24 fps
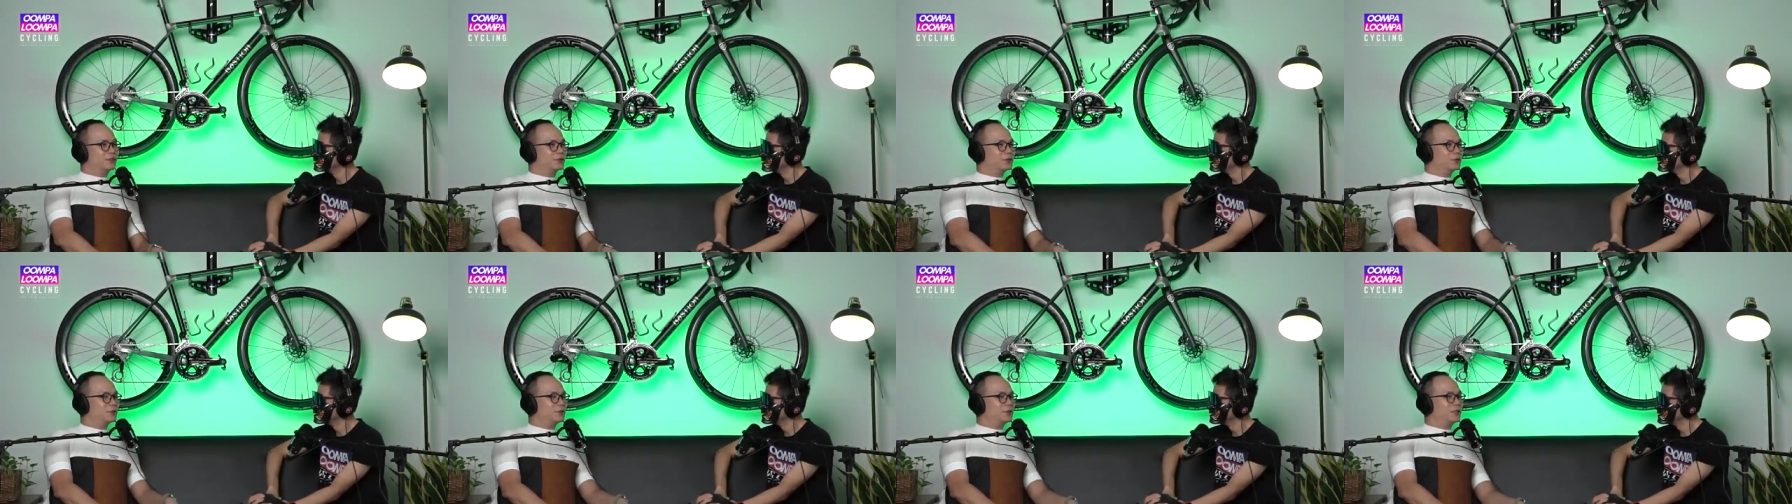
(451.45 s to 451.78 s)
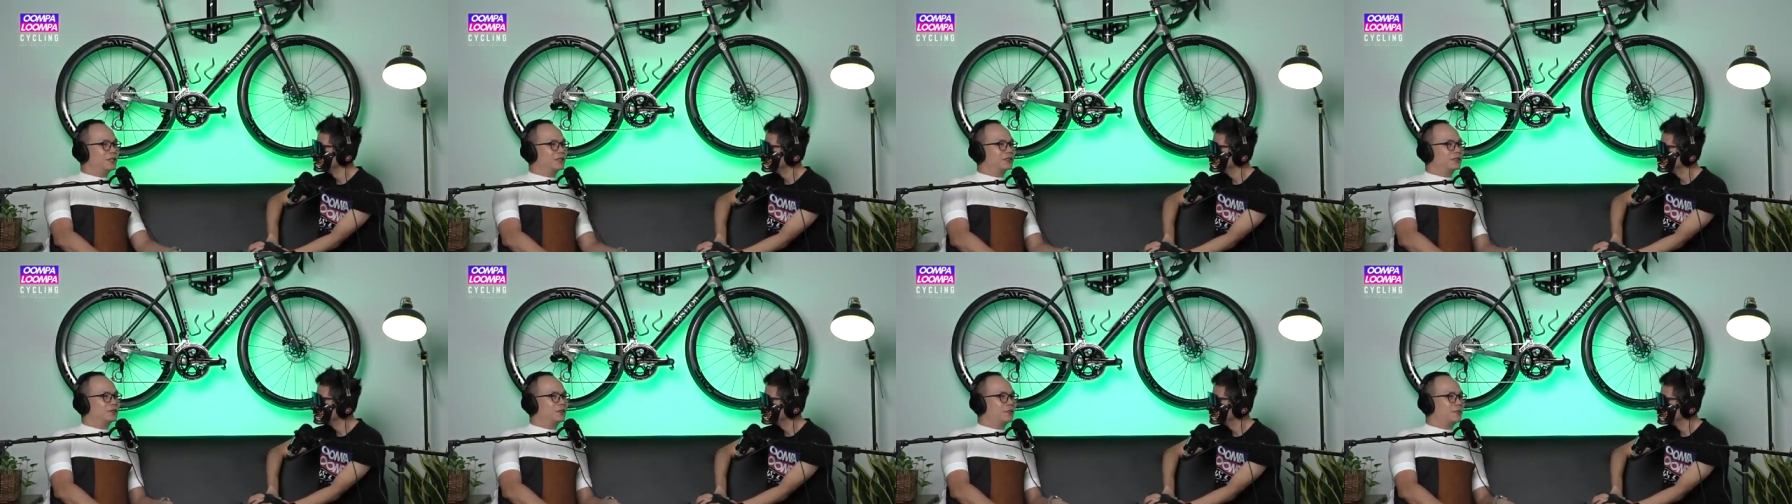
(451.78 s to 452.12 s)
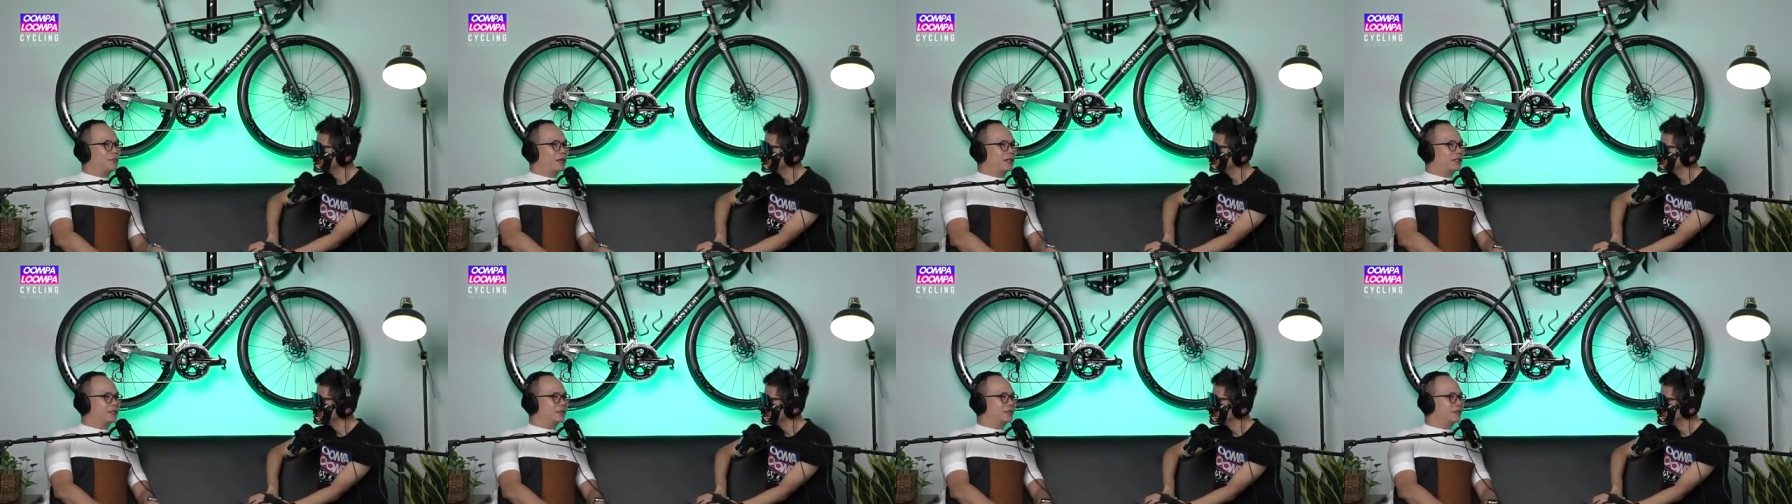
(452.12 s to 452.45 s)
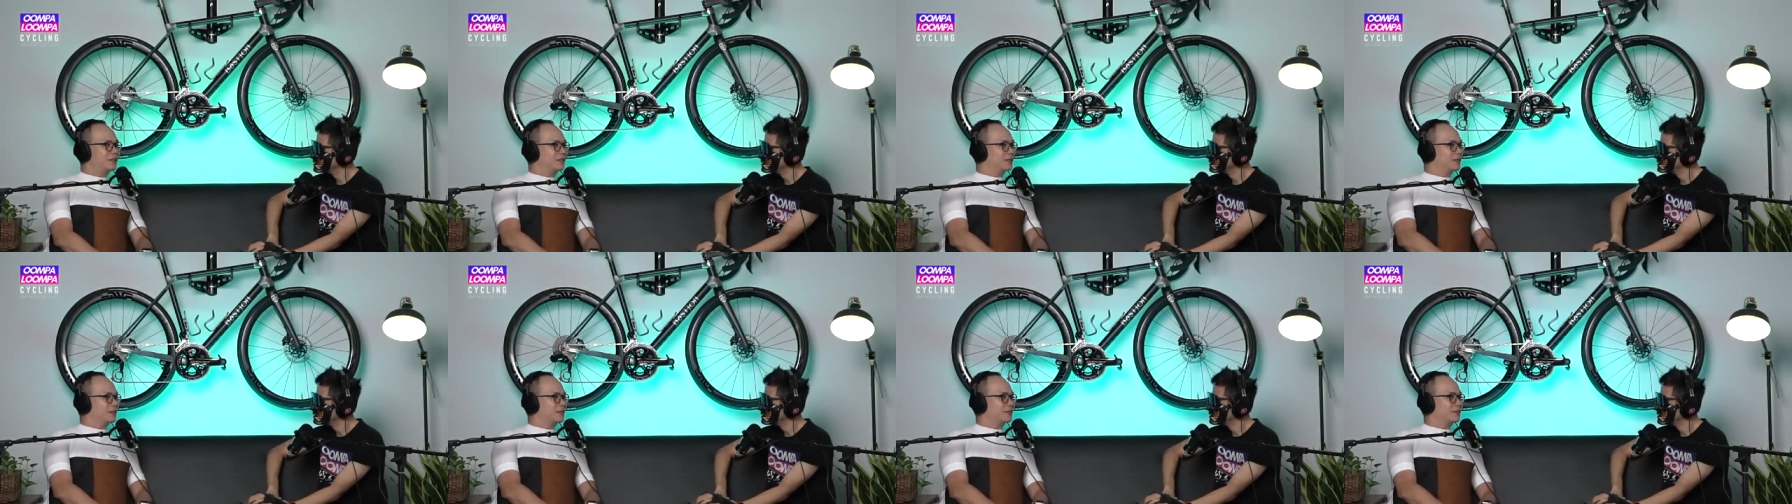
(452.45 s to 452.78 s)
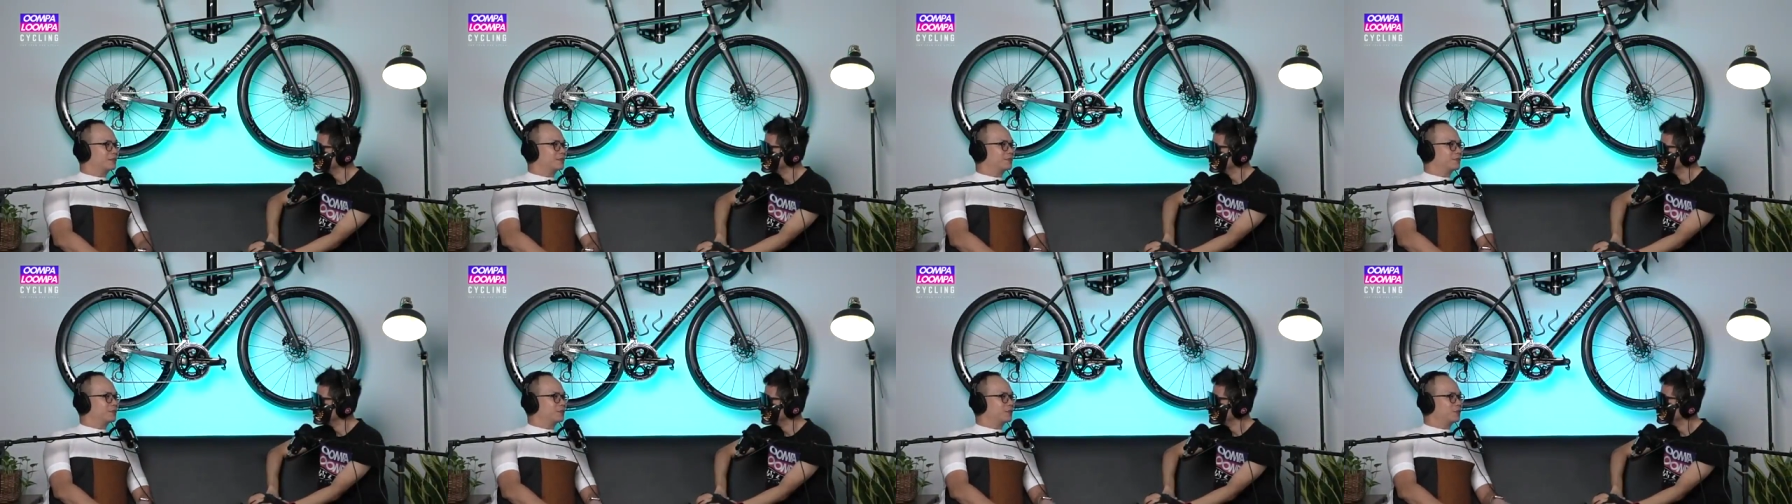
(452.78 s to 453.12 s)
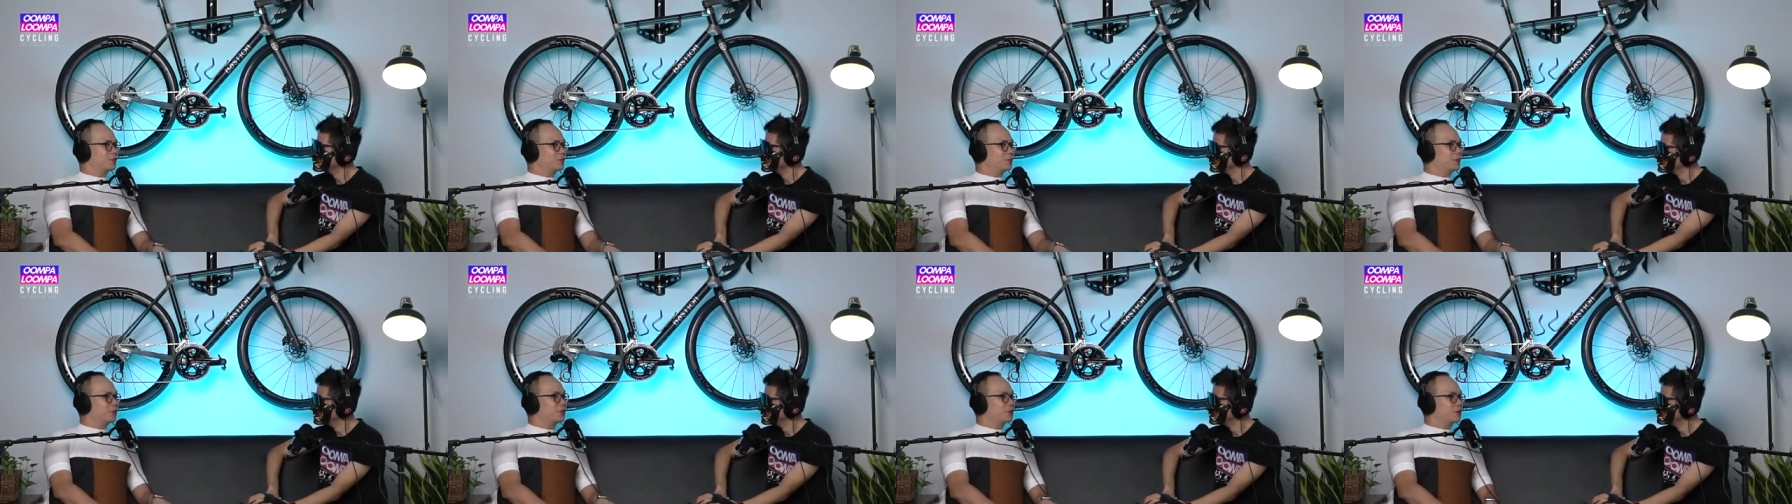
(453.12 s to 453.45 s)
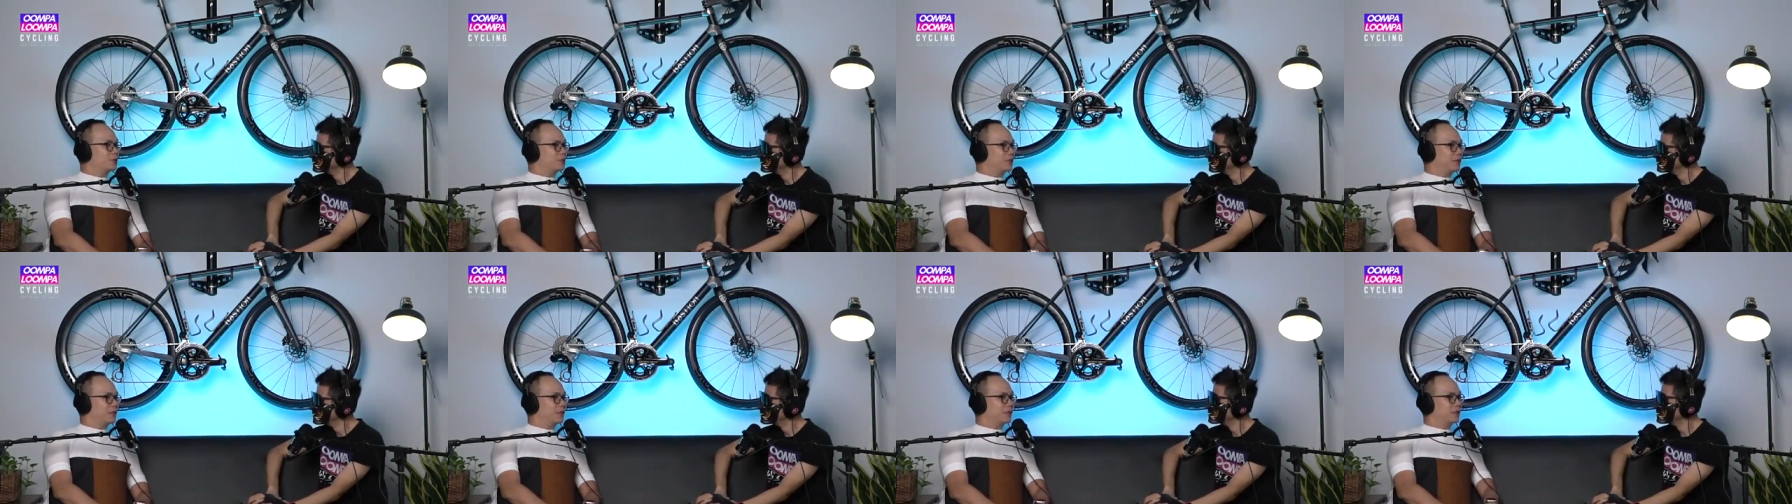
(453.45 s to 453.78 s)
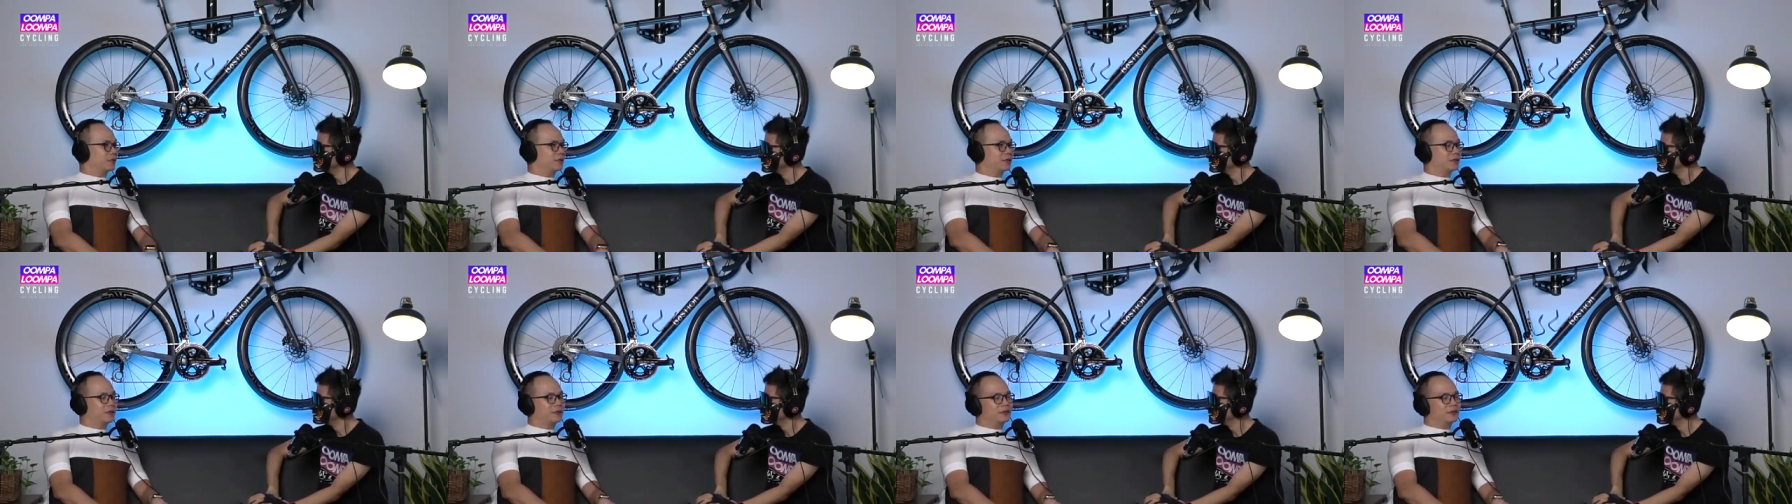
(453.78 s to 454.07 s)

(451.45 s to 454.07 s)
you know what, your bike is here. Chung Wei told me.